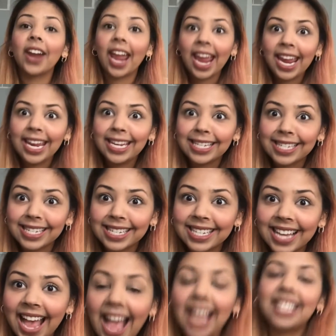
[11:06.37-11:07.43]
8,
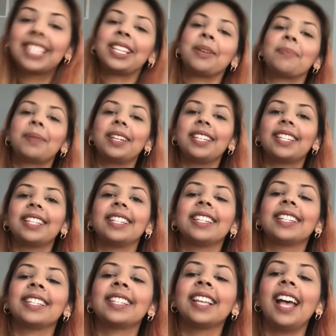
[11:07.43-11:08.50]
accent
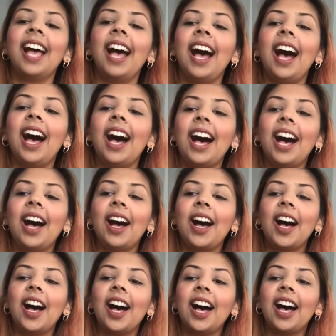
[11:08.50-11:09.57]
pieces.
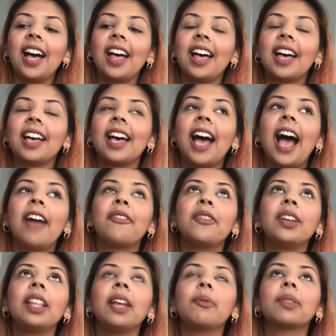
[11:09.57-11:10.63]
I
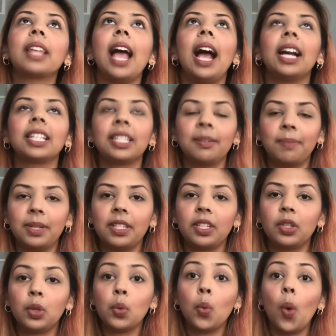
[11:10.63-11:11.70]
feel like with accent
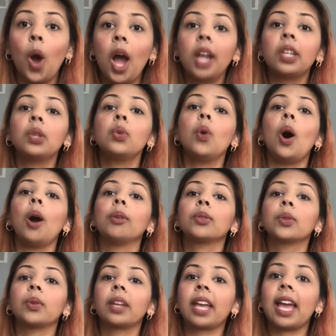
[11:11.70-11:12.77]
pieces, you want to
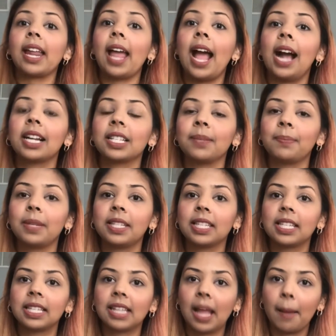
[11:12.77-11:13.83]
also get accent
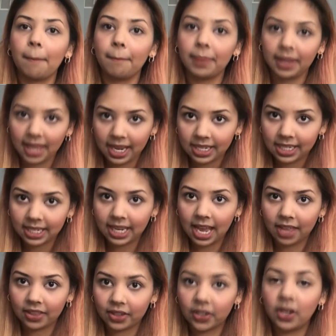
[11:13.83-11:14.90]
pieces that blend
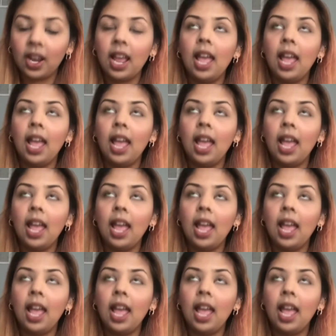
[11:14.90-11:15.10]
together.